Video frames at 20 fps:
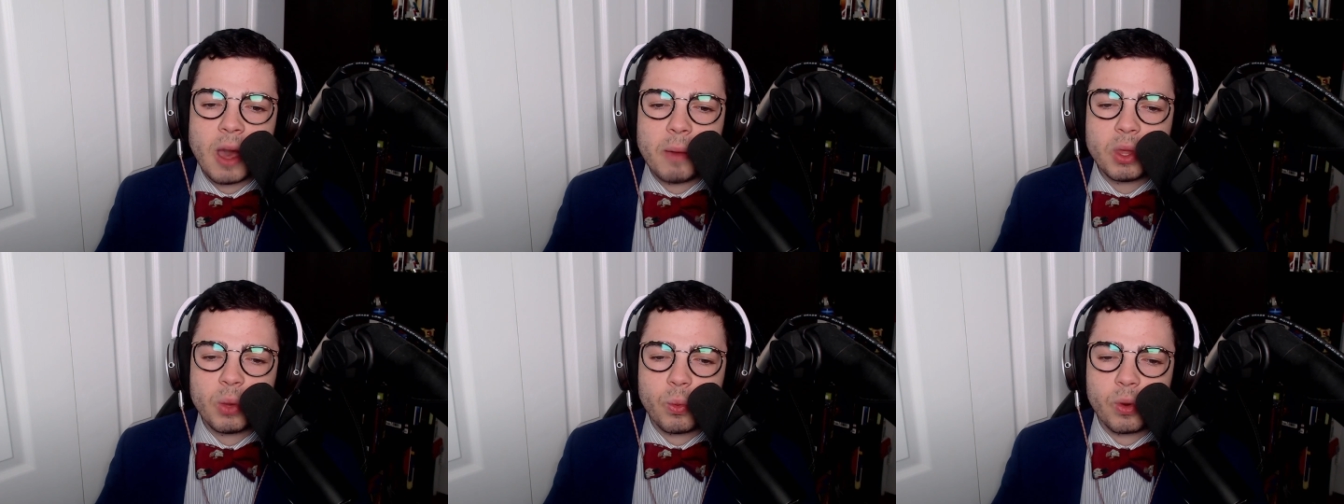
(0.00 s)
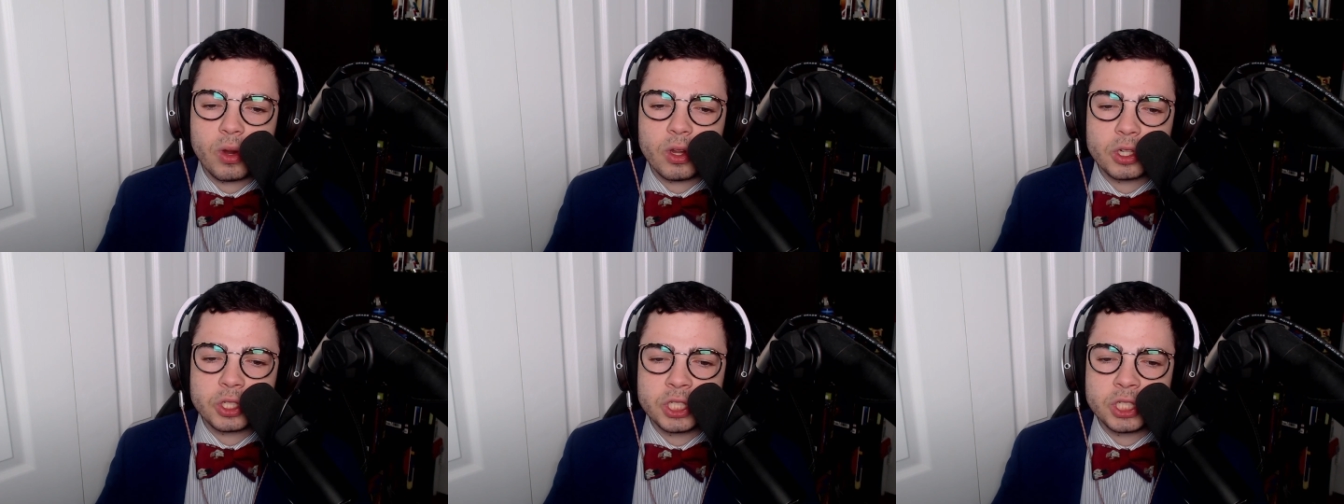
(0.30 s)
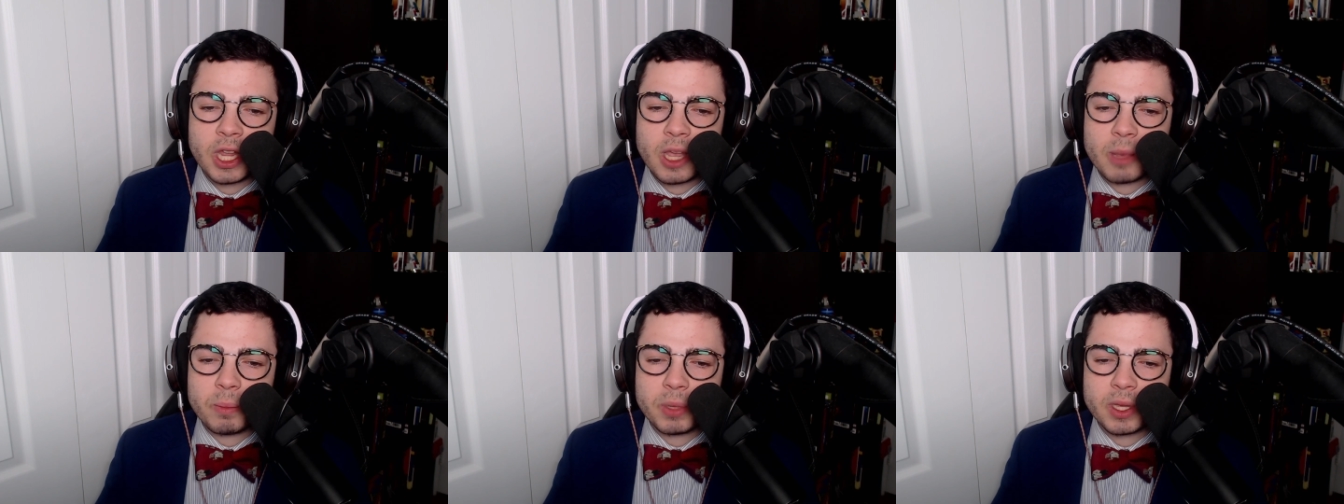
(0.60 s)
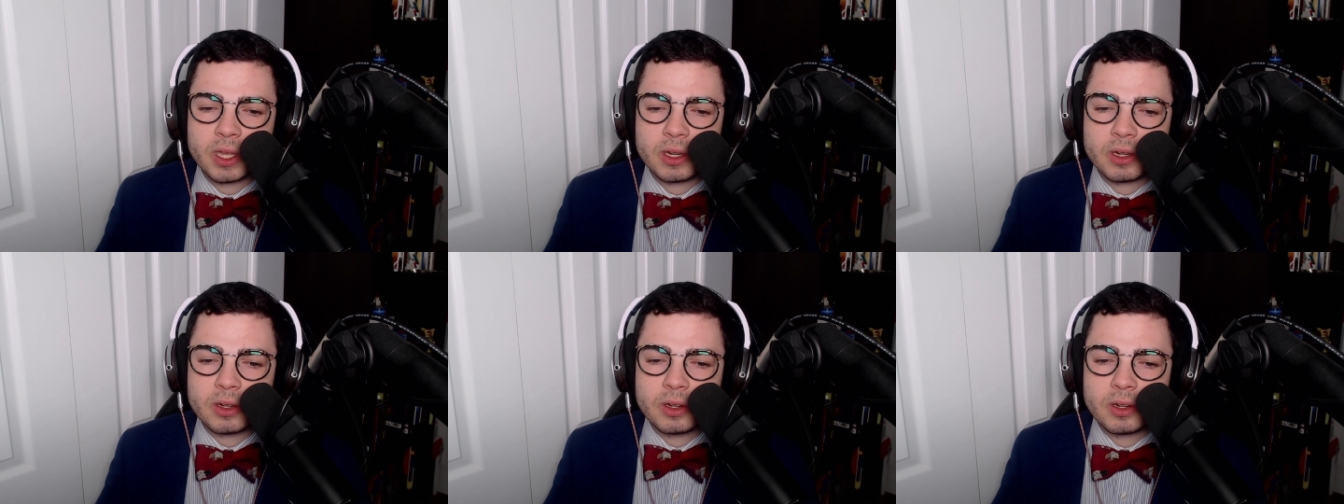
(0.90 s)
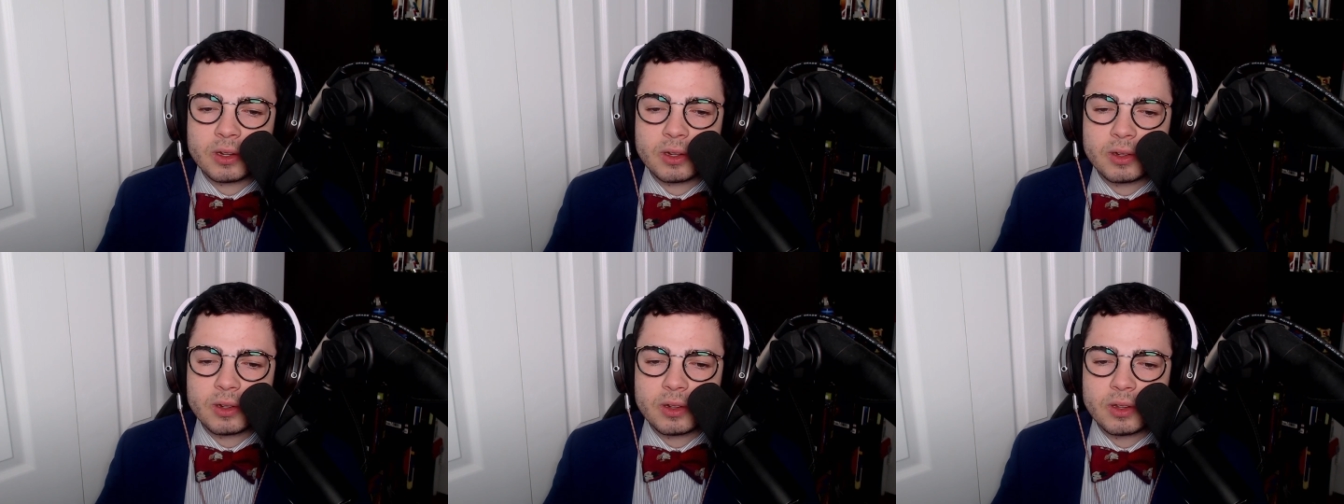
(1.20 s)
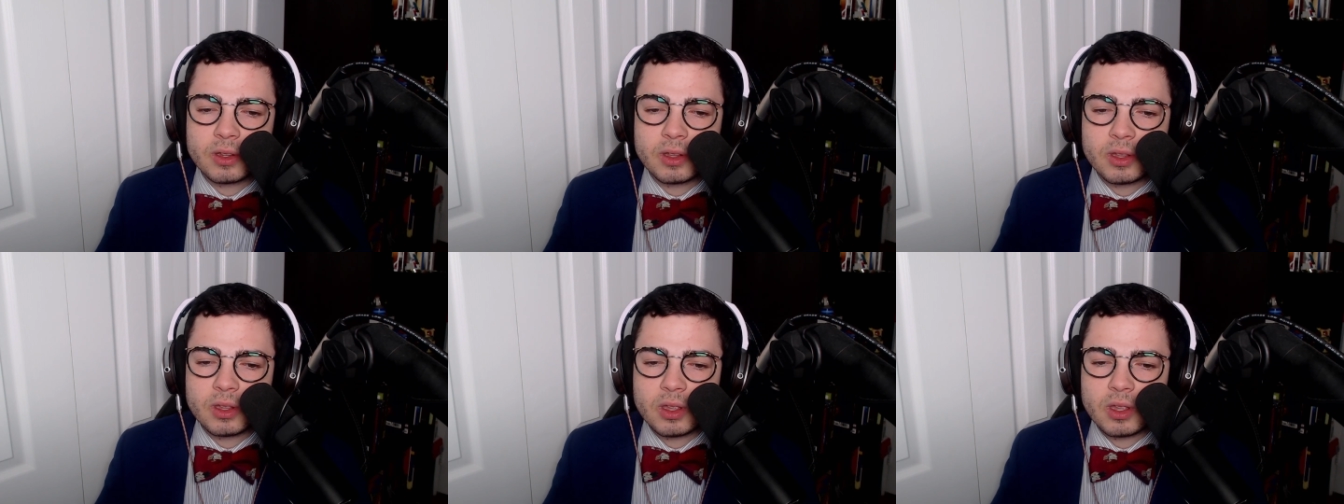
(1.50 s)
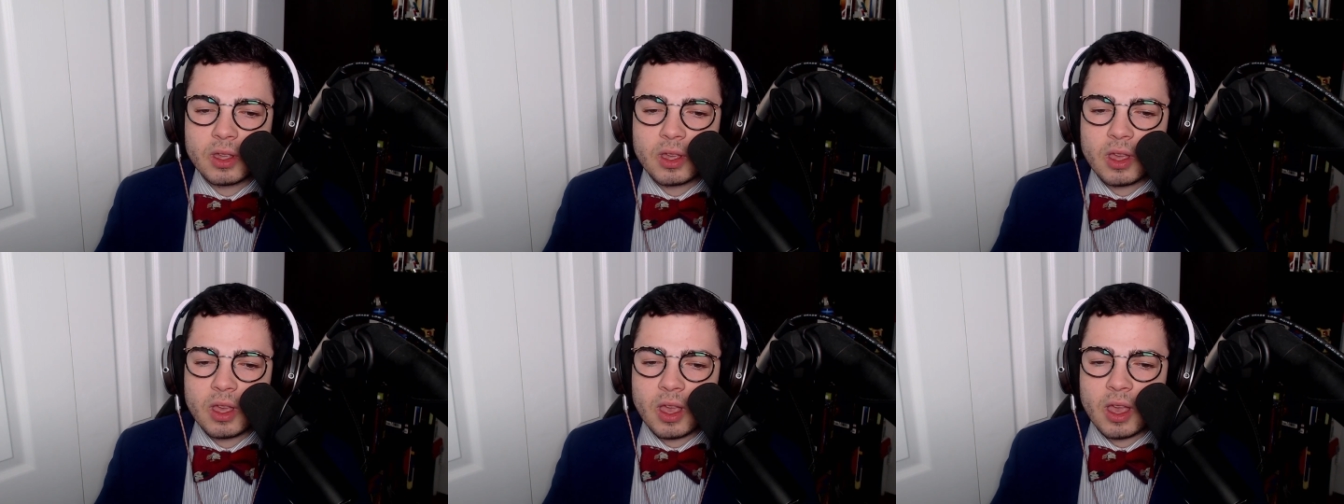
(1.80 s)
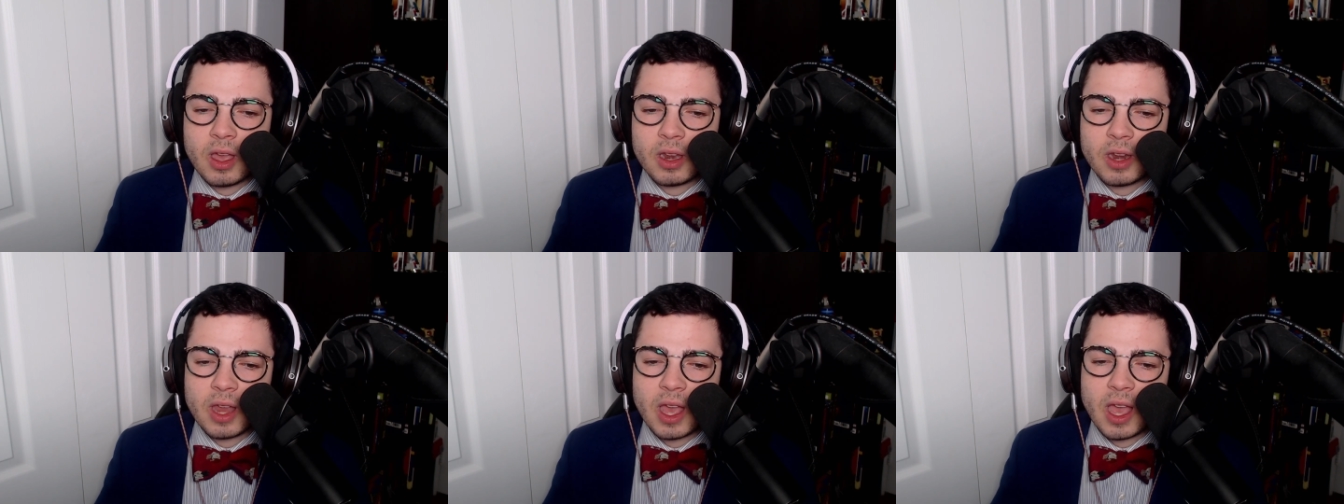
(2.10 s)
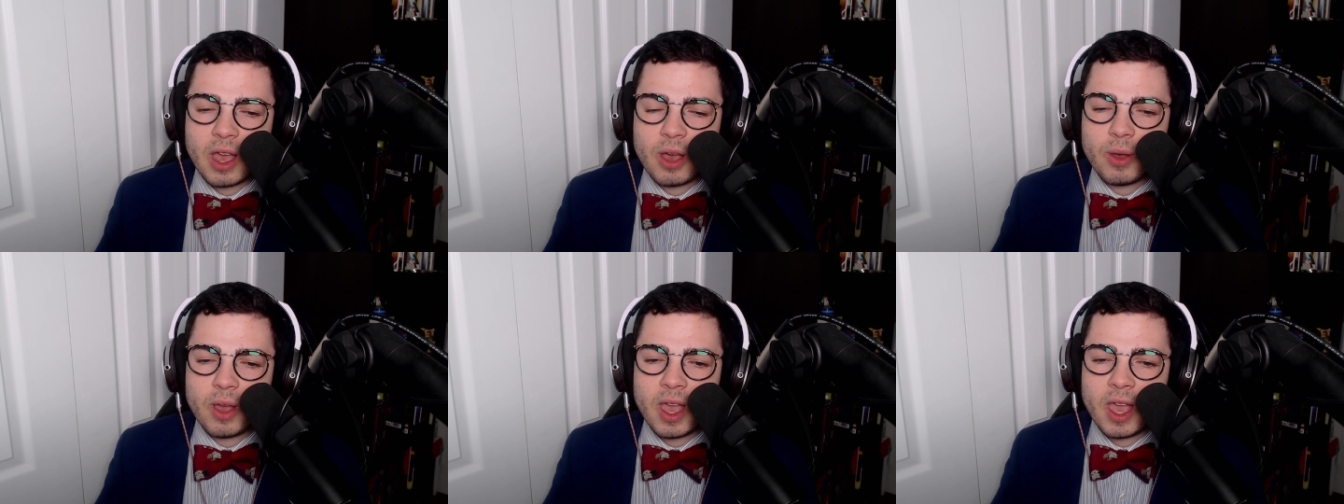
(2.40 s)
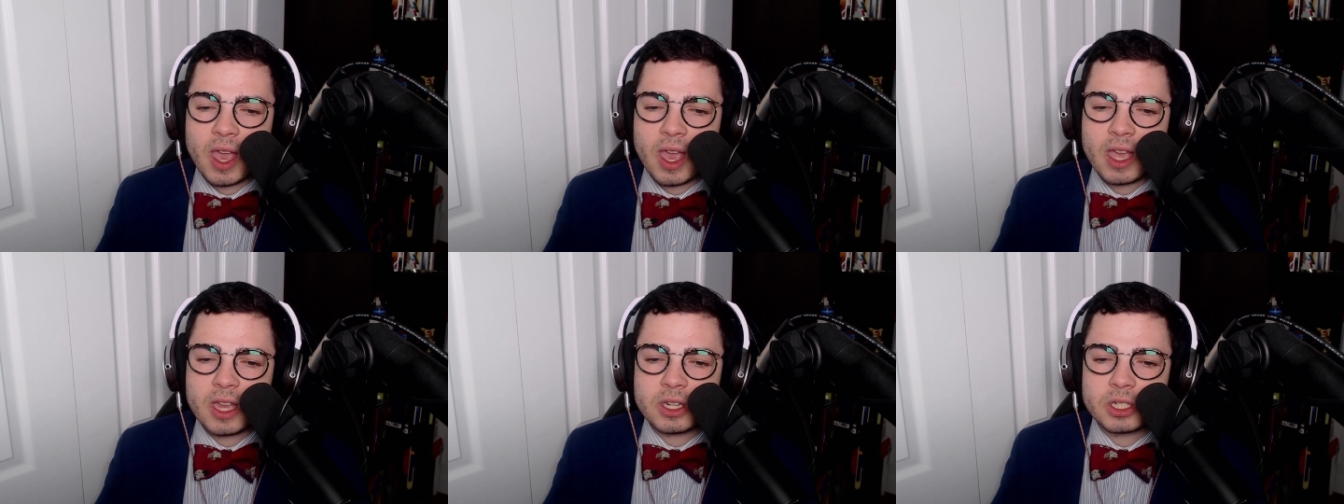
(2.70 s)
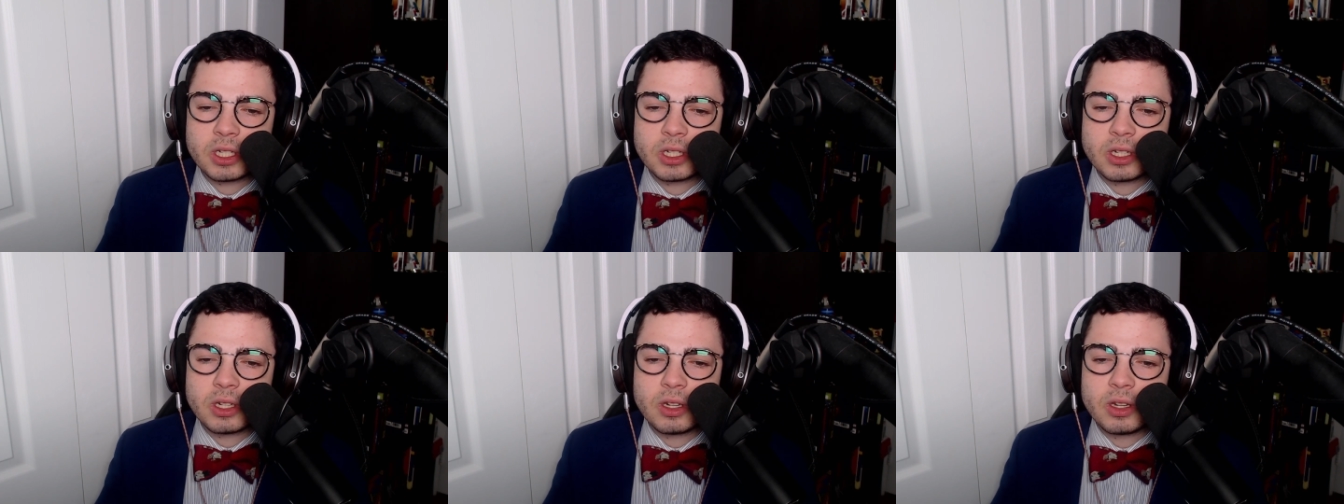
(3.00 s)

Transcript: the world champion. And now Edge.